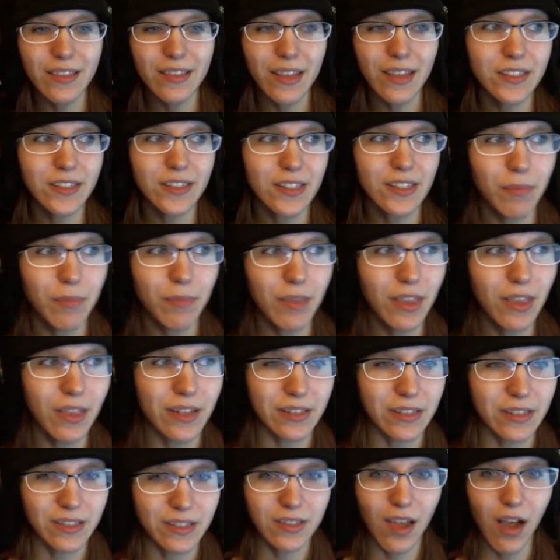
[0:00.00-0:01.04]
something that
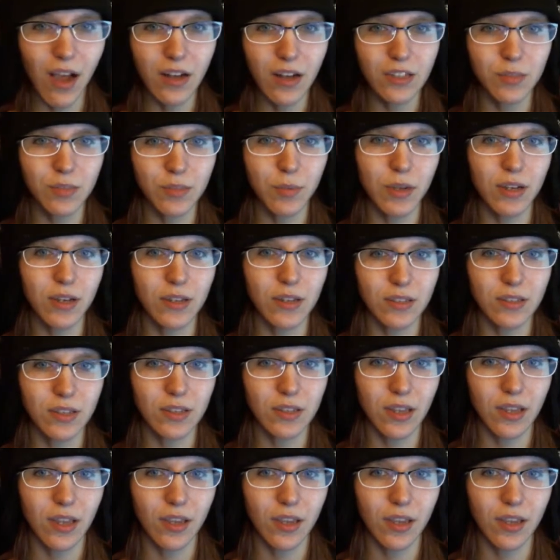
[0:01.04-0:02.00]
sucks, because, like,